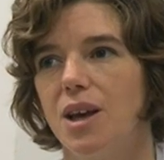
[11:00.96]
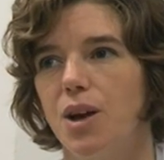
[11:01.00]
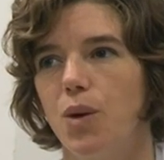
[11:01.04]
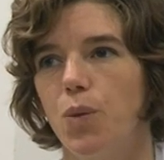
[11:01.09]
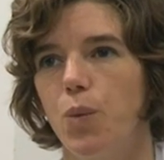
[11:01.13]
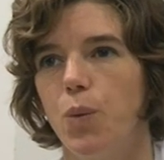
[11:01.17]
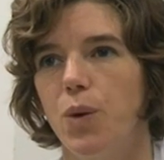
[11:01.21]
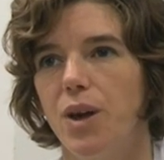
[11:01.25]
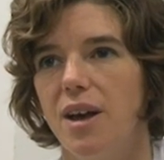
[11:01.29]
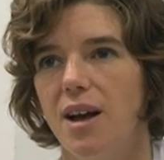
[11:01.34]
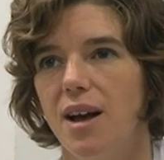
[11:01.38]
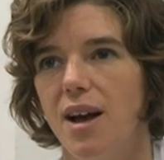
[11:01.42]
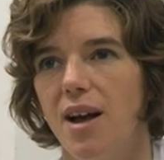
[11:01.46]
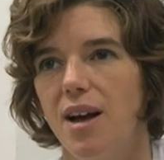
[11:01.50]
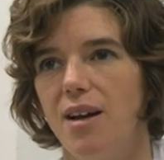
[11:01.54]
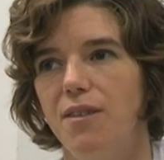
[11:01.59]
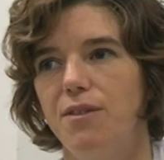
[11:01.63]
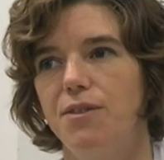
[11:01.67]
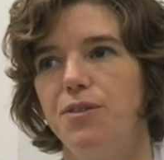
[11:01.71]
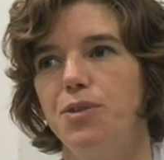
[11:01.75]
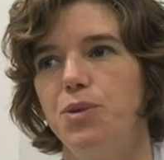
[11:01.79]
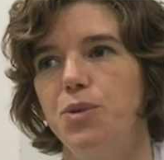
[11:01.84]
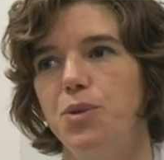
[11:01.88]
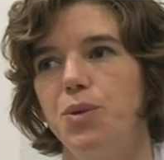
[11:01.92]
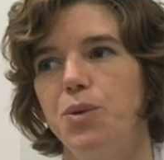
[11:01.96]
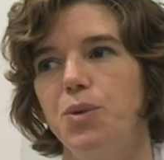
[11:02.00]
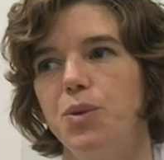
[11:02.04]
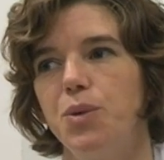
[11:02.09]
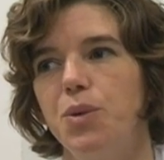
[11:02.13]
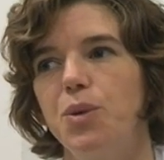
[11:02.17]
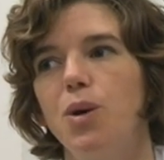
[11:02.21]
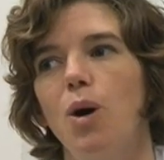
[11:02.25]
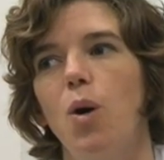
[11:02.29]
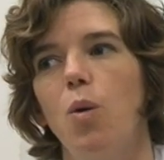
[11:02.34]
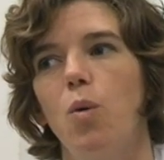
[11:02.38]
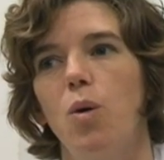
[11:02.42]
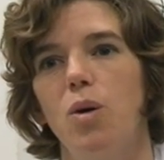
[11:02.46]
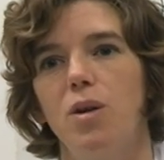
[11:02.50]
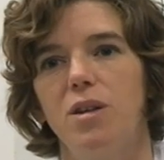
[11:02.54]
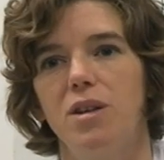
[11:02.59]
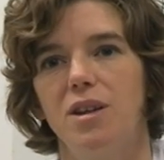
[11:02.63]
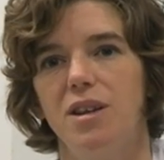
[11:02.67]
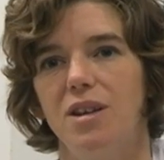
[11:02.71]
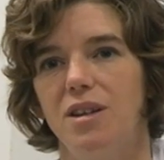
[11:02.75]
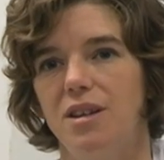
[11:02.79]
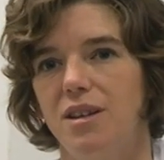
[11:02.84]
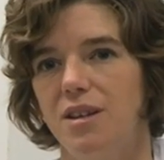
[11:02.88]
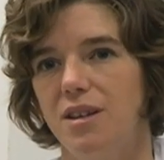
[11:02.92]
we have to go
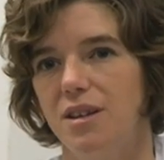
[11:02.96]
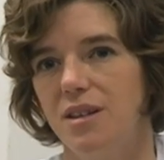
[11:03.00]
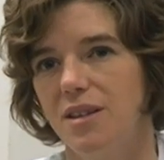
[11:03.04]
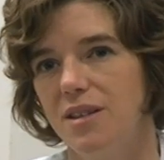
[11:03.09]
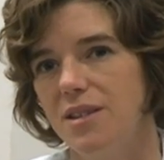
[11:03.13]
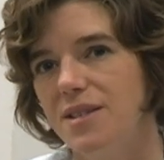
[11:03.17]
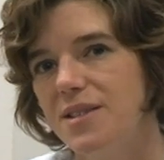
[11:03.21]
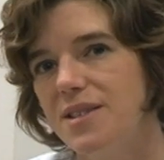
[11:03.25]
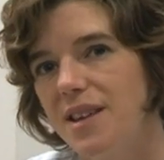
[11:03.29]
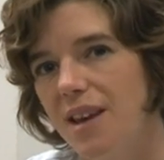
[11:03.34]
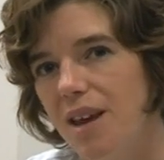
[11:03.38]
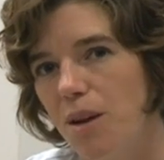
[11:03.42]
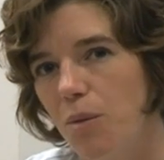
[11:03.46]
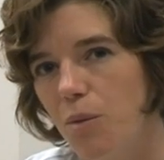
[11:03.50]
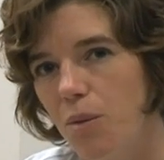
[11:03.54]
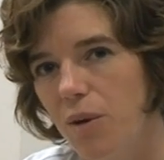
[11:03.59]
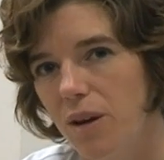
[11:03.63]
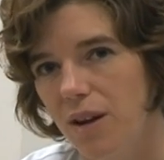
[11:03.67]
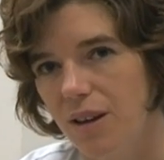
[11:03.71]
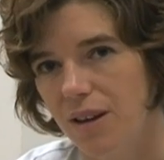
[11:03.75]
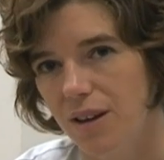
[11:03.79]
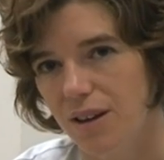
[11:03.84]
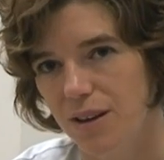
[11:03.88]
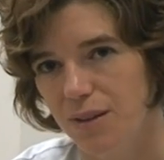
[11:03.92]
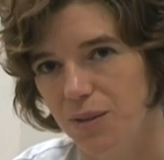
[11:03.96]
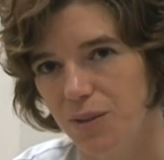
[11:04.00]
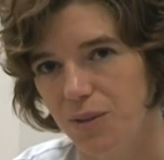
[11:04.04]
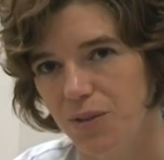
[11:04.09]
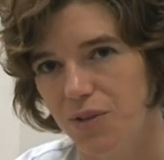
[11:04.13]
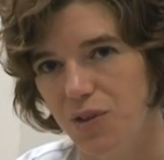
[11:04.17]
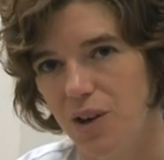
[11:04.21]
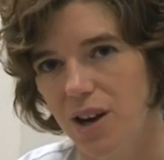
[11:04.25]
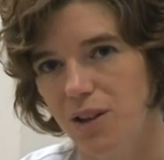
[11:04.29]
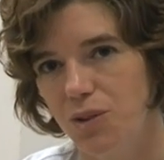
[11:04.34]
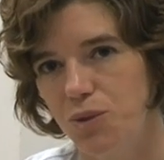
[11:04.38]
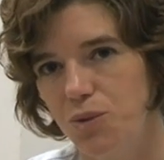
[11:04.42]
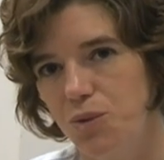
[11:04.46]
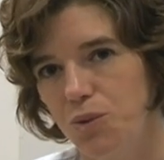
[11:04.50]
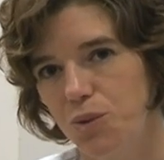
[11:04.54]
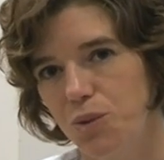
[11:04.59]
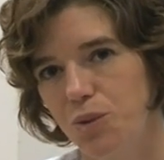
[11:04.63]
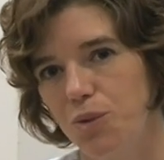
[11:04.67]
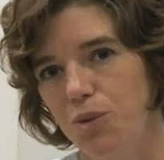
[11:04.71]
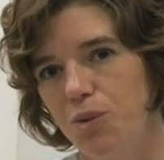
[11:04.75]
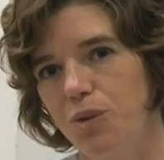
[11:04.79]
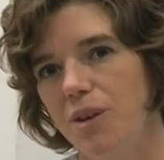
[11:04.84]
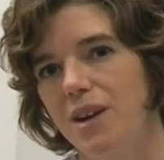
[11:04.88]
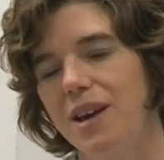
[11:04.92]
on in, in the same way and try
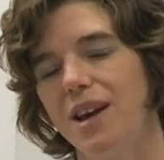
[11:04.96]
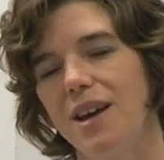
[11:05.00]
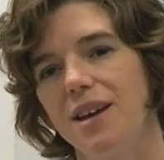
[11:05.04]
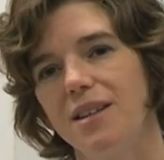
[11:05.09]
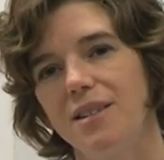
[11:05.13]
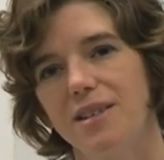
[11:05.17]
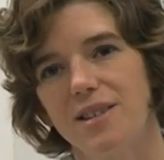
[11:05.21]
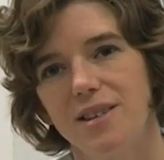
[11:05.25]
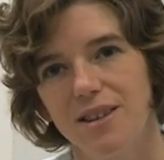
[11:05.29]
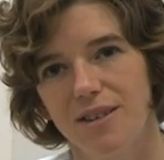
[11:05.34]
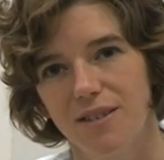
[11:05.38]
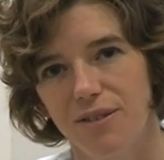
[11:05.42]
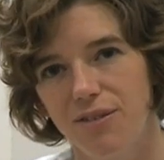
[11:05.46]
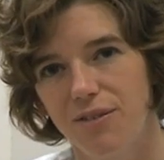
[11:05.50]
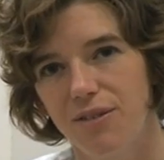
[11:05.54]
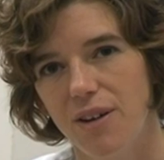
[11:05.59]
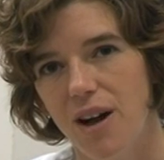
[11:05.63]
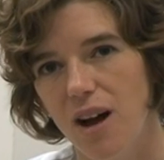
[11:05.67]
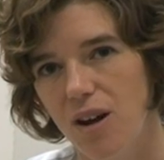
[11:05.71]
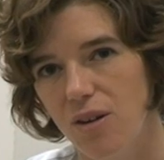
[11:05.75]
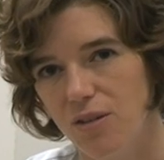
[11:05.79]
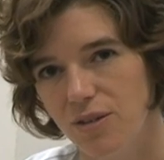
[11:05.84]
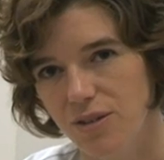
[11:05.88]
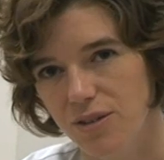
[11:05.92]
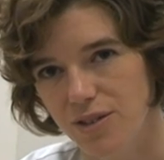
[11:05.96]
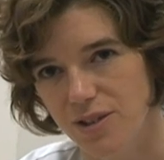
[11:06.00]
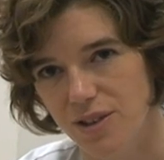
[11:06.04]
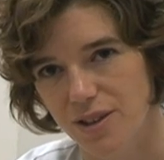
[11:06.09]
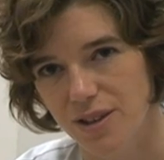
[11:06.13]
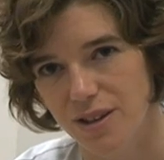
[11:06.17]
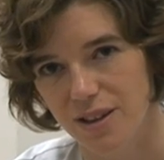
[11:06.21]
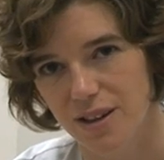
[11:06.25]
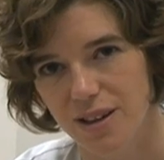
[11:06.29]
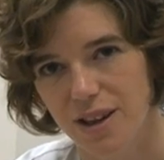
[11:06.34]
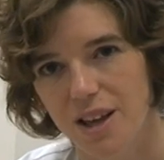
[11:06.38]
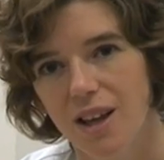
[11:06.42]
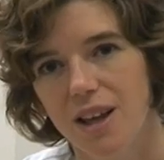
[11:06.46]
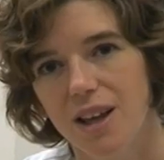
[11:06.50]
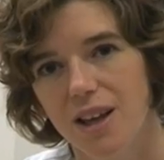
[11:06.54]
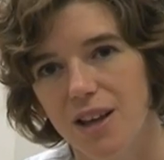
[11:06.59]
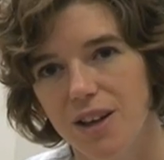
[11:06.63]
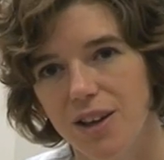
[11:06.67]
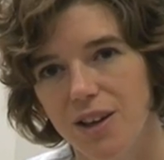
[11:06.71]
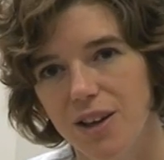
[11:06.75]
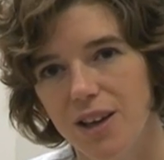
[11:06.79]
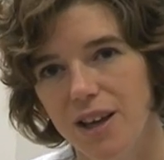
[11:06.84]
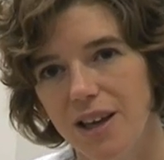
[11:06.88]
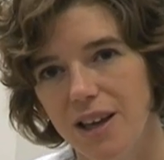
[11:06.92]
to get funds,
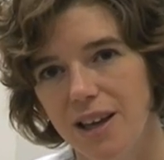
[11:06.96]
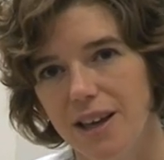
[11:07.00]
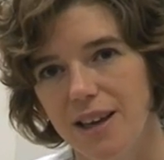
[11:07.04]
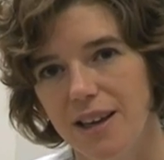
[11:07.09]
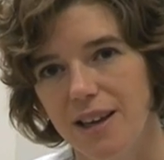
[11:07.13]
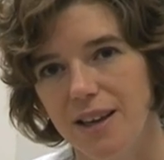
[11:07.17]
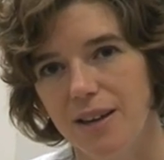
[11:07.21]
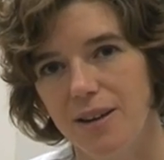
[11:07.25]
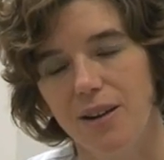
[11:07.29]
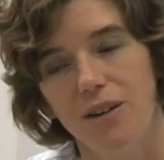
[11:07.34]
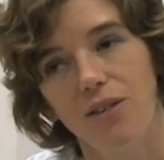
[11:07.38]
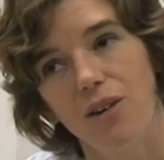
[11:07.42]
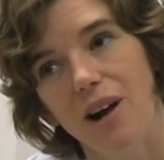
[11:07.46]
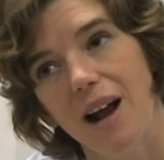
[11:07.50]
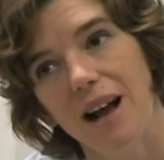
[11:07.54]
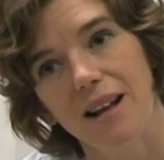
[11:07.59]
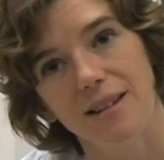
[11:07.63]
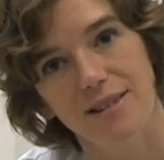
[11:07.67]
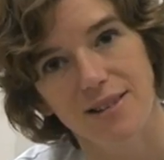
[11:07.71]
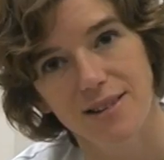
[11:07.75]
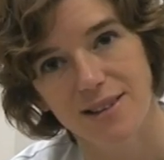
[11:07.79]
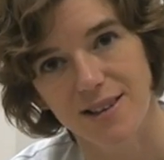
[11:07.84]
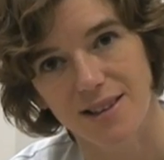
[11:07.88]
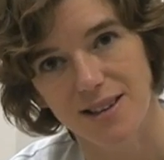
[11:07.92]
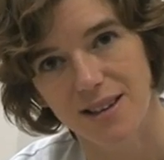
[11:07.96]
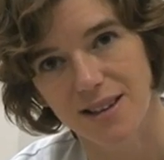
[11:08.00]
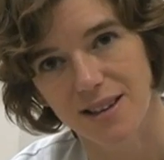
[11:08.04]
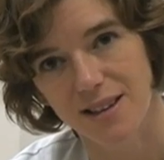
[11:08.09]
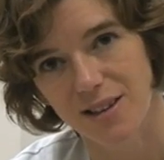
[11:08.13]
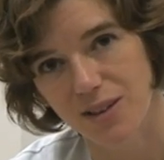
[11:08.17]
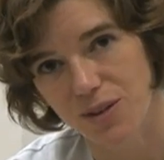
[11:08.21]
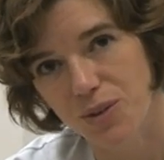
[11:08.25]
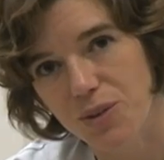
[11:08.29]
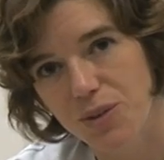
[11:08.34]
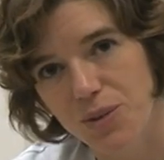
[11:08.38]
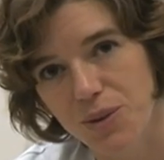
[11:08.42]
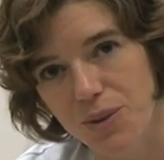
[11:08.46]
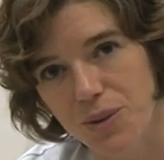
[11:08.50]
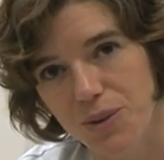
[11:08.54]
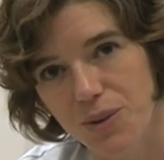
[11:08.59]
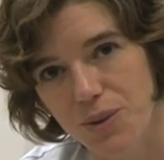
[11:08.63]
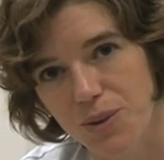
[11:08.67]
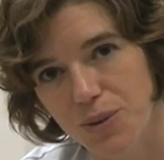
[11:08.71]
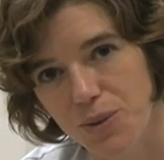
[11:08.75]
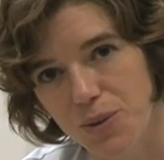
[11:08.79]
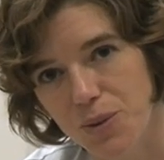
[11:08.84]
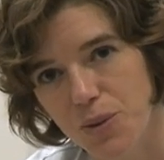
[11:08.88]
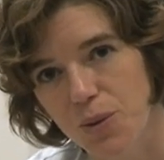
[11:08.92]
uh, grants
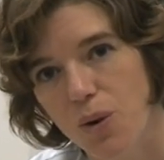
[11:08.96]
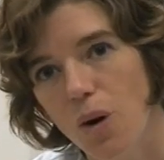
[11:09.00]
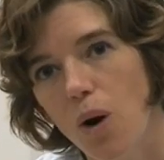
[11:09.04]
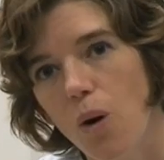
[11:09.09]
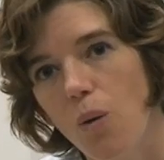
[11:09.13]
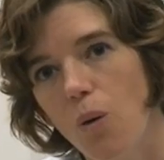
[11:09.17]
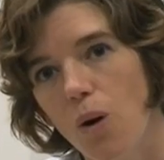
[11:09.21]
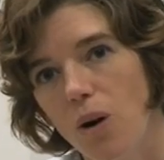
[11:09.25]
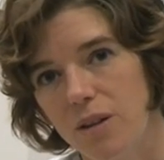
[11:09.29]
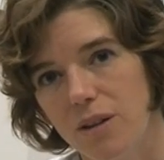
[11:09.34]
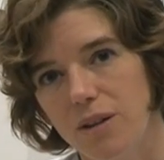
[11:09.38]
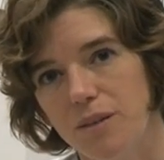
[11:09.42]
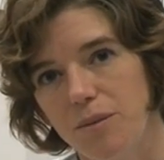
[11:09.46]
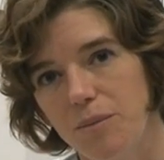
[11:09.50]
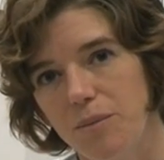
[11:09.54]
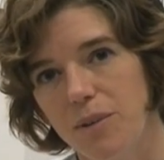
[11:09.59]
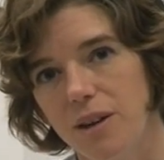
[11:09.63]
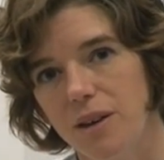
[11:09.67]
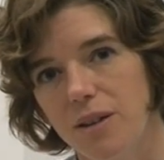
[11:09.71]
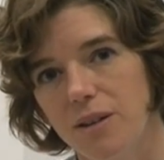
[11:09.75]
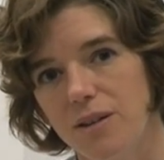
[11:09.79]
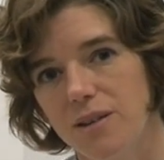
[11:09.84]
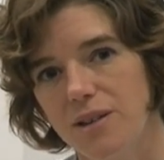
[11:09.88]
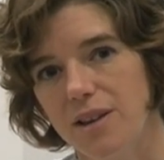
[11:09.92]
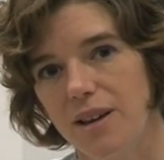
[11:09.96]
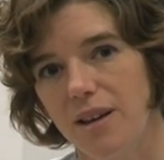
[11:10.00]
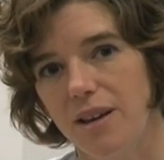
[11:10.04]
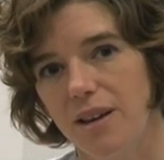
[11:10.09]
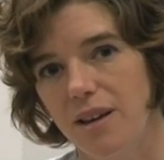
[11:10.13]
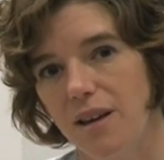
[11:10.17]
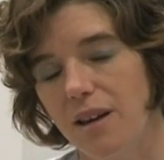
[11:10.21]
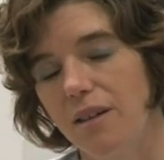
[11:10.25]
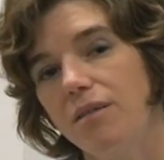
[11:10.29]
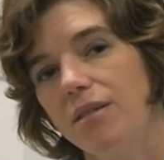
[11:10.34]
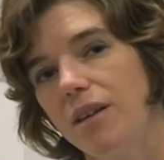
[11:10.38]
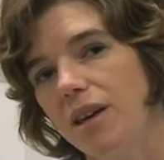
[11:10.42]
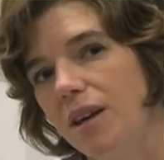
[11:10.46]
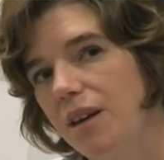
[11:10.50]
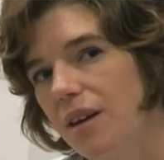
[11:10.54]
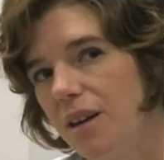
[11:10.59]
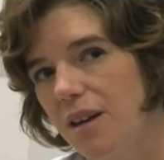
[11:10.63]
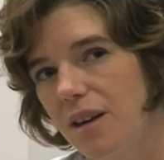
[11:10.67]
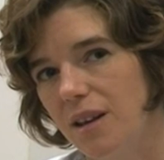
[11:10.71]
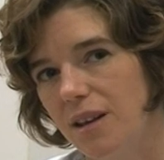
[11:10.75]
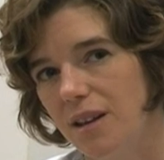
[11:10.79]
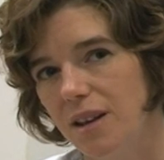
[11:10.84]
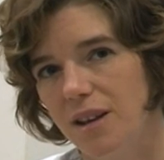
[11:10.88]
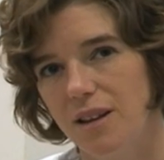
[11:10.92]
to to go on because I, I think
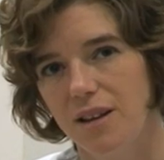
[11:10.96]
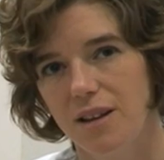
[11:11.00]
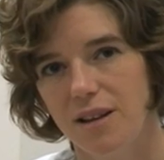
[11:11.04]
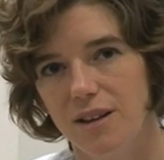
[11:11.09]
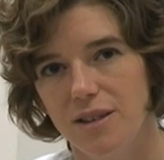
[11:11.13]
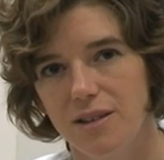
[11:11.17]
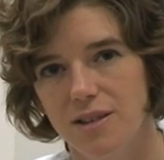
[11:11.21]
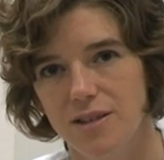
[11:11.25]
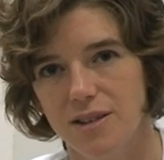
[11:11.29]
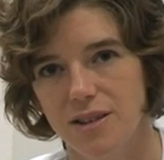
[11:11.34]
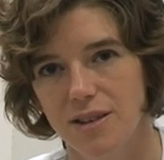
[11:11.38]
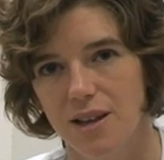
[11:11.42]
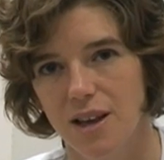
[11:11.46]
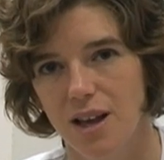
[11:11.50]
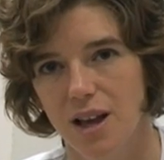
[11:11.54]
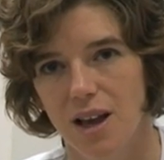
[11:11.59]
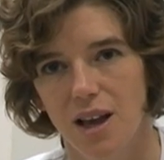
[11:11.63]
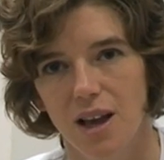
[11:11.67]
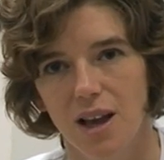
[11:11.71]
it, it is